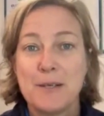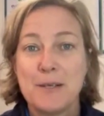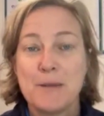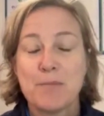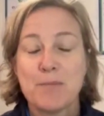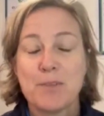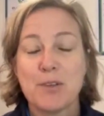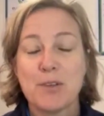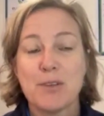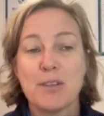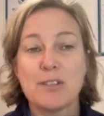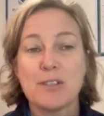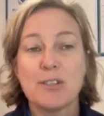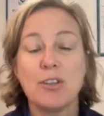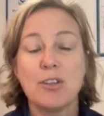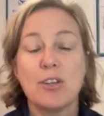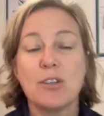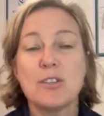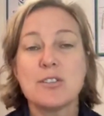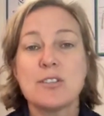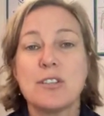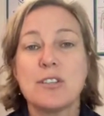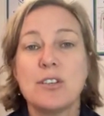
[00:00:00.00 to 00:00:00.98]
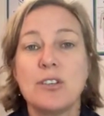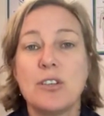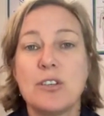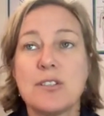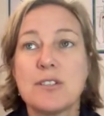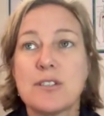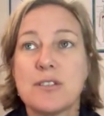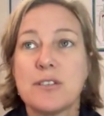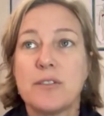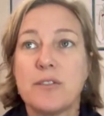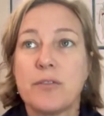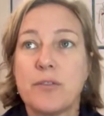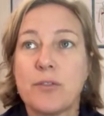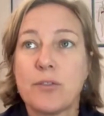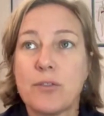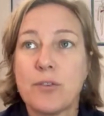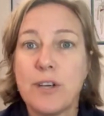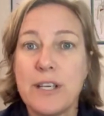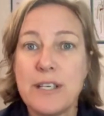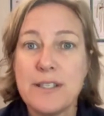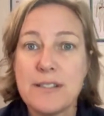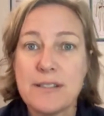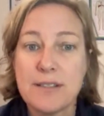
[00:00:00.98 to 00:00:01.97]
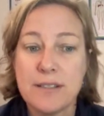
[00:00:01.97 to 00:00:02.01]
So there's lots and lots of
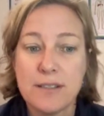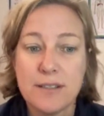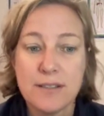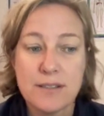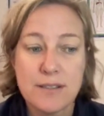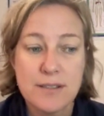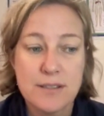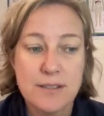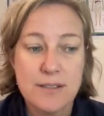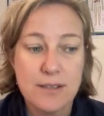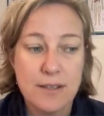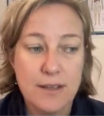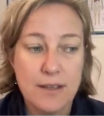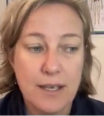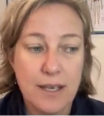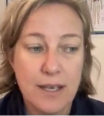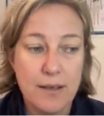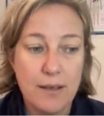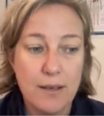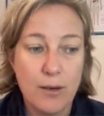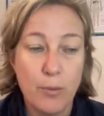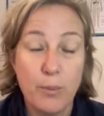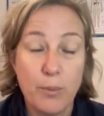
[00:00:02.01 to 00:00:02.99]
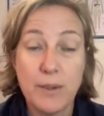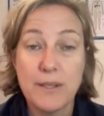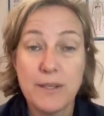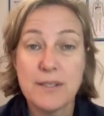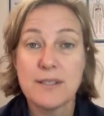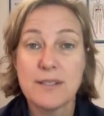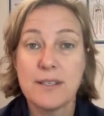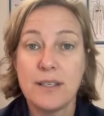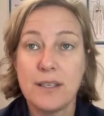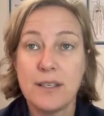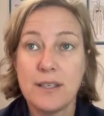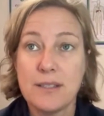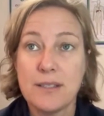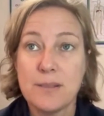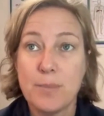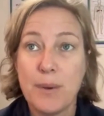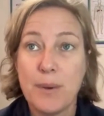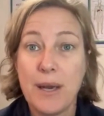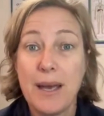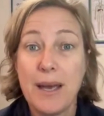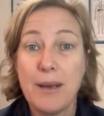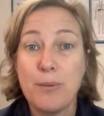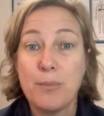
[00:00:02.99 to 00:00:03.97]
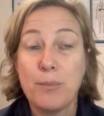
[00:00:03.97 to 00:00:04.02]
reasons that obesity is
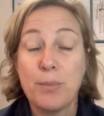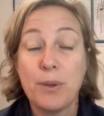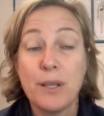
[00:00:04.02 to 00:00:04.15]
bad.